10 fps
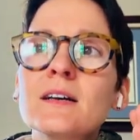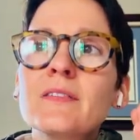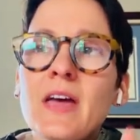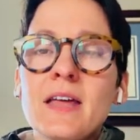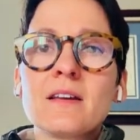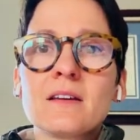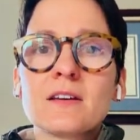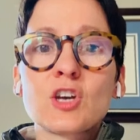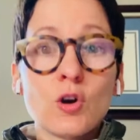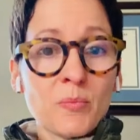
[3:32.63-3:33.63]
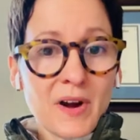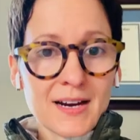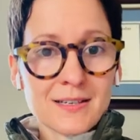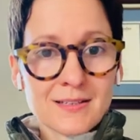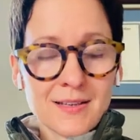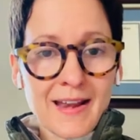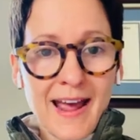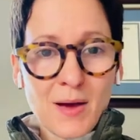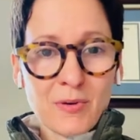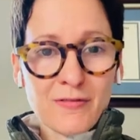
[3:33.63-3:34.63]
Then go and practice the
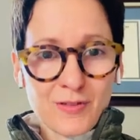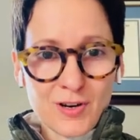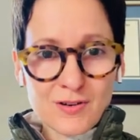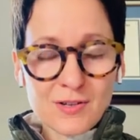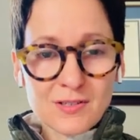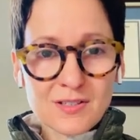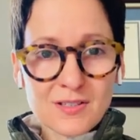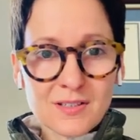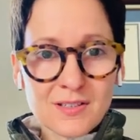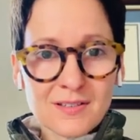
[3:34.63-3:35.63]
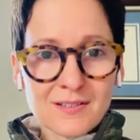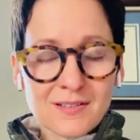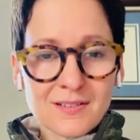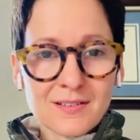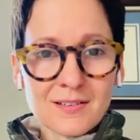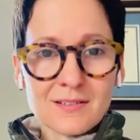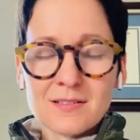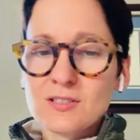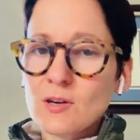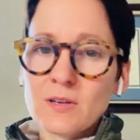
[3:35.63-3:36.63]
nap first. It's
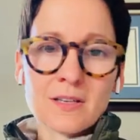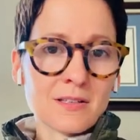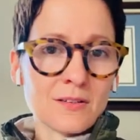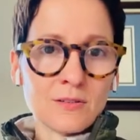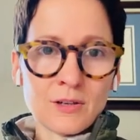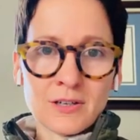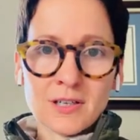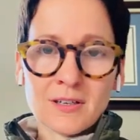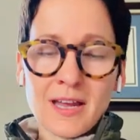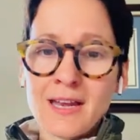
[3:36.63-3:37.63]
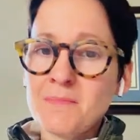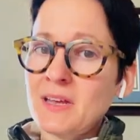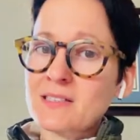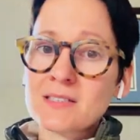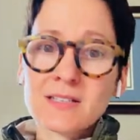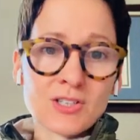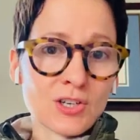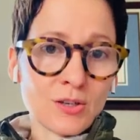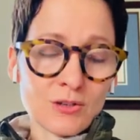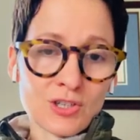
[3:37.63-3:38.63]
so easy to learn and it makes such a
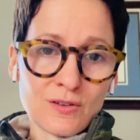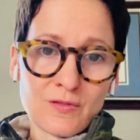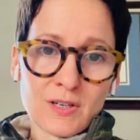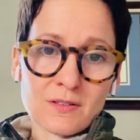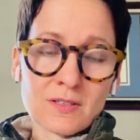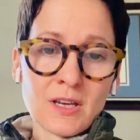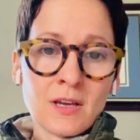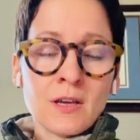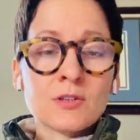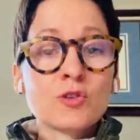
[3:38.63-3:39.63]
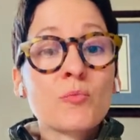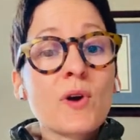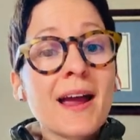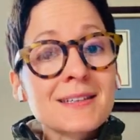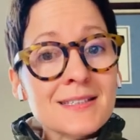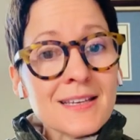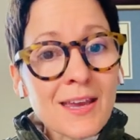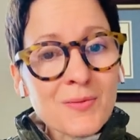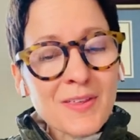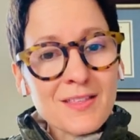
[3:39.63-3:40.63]
huge difference. So in practicing
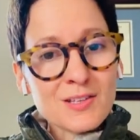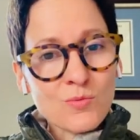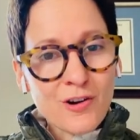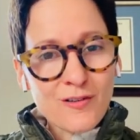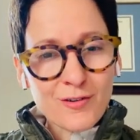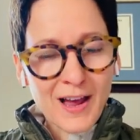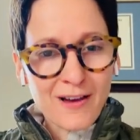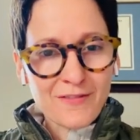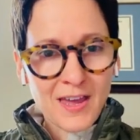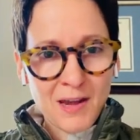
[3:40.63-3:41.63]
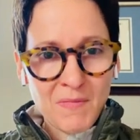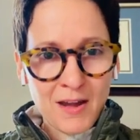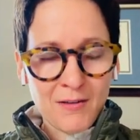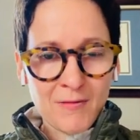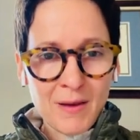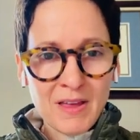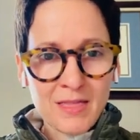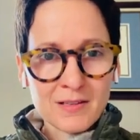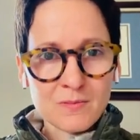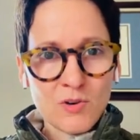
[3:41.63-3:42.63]
it with these wonderful Afghan men and women
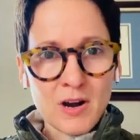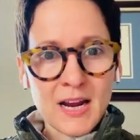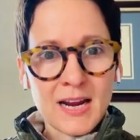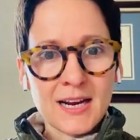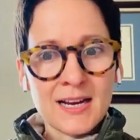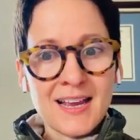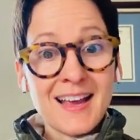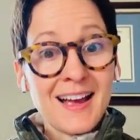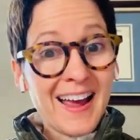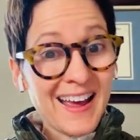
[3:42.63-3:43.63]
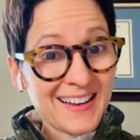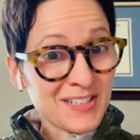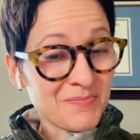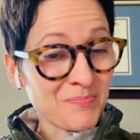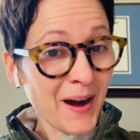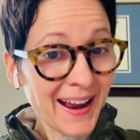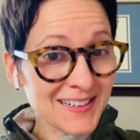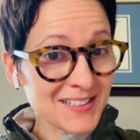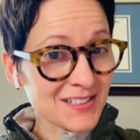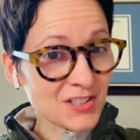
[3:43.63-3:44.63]
this morning, I had to
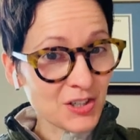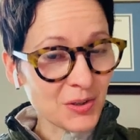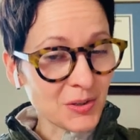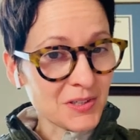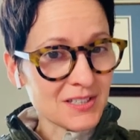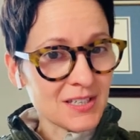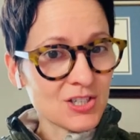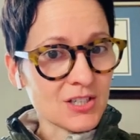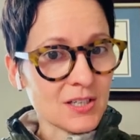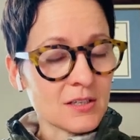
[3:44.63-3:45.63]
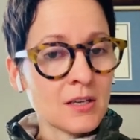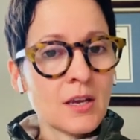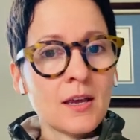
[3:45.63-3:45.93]
practice it too, to teach it.